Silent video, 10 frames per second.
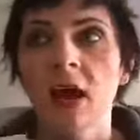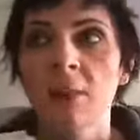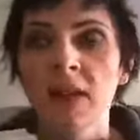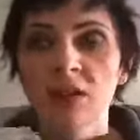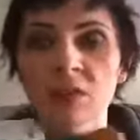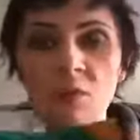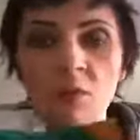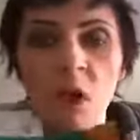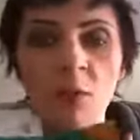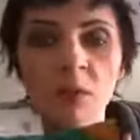it is
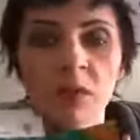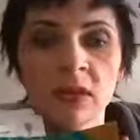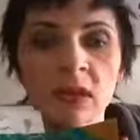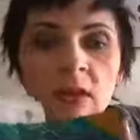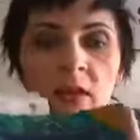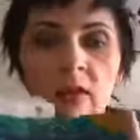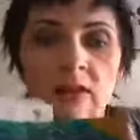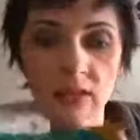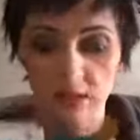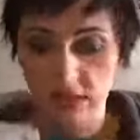probably,
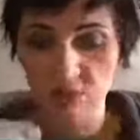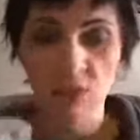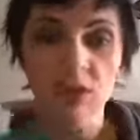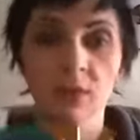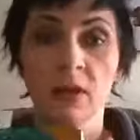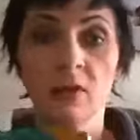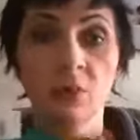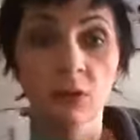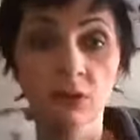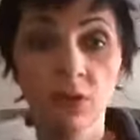these books have been out of
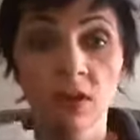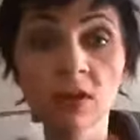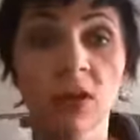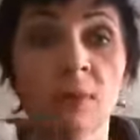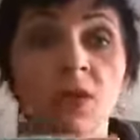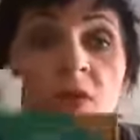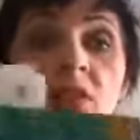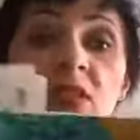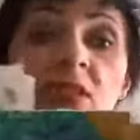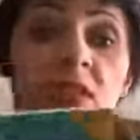print for a long time, but you can
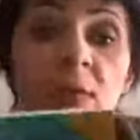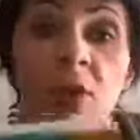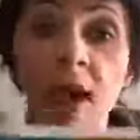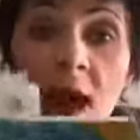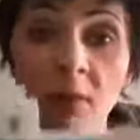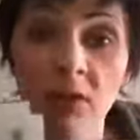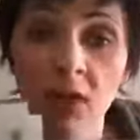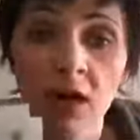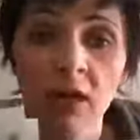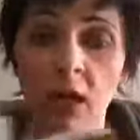still get them on
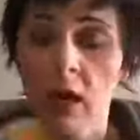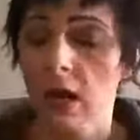Amazon.